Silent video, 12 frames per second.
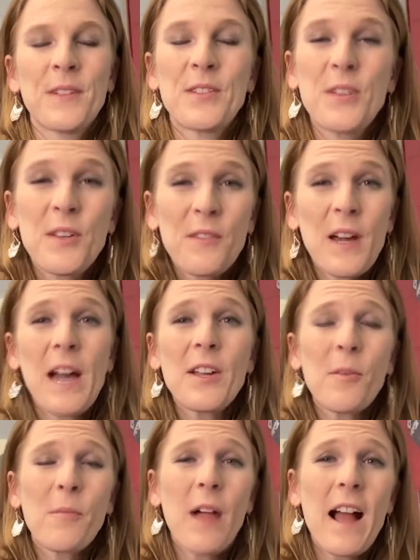So you've got
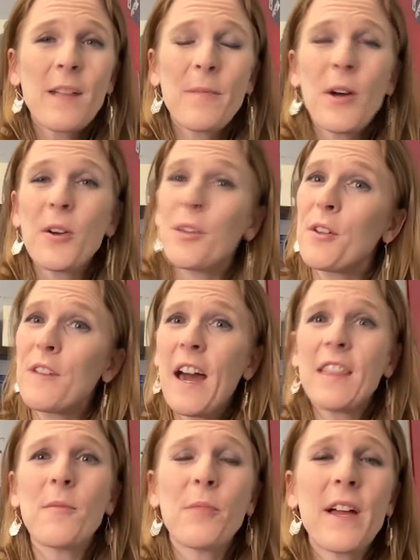your black belt, you
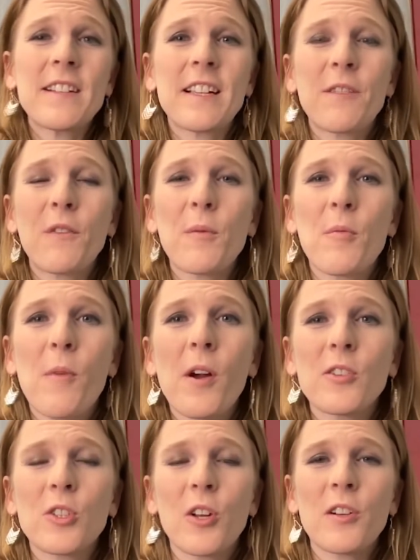got the blessing from your
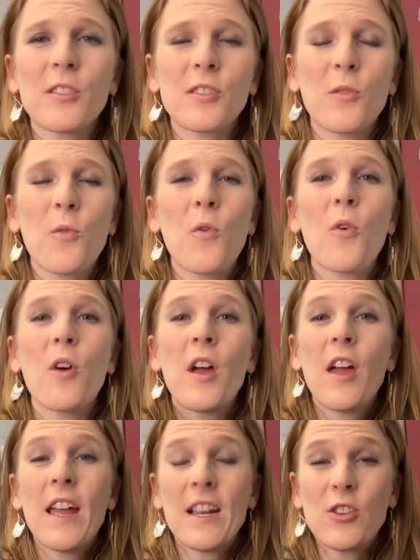martial arts school
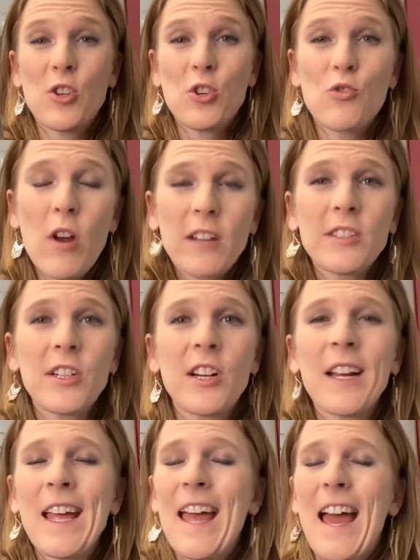
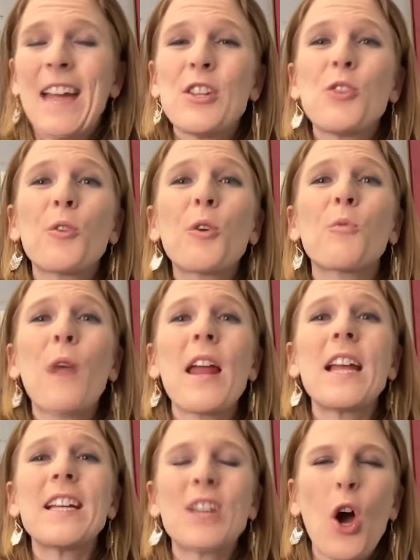instructor, and you're
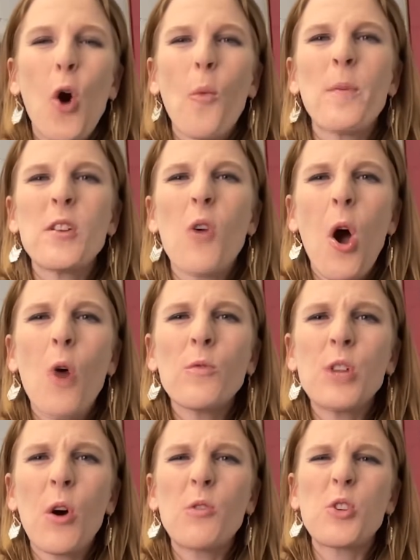ready to open your
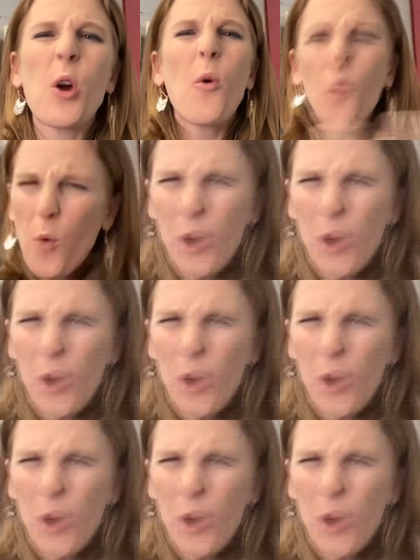own dojo.